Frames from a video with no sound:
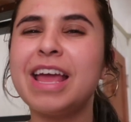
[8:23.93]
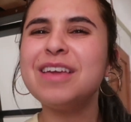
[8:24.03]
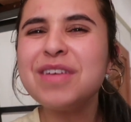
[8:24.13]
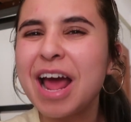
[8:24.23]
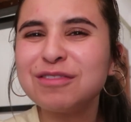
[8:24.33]

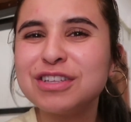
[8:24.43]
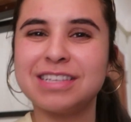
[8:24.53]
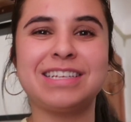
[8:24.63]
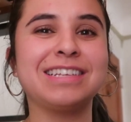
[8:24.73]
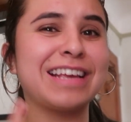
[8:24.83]
Even after
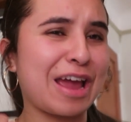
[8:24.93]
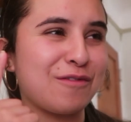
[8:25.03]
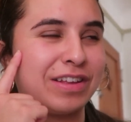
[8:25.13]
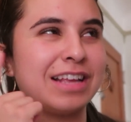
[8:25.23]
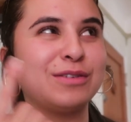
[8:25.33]
this test, like, I
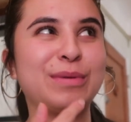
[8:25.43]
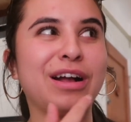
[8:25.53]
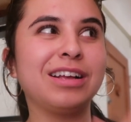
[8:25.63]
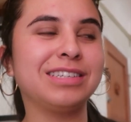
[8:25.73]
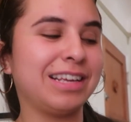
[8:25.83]
realized, oh my
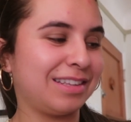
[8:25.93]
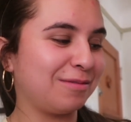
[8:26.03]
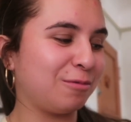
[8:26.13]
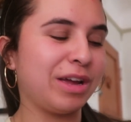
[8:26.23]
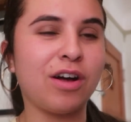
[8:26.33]
gosh, like,
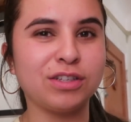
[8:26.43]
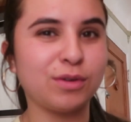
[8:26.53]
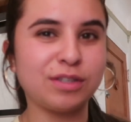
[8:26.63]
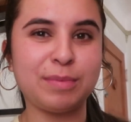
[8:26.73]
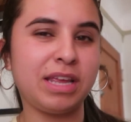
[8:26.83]
we all
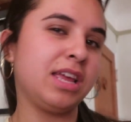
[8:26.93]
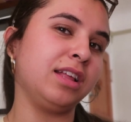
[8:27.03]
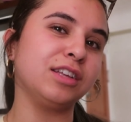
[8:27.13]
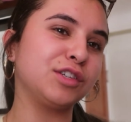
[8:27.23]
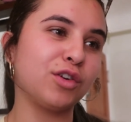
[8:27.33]
don't speak
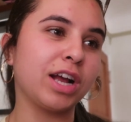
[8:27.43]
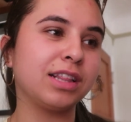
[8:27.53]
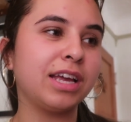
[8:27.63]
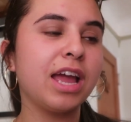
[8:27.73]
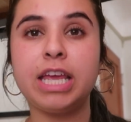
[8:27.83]
English correctly.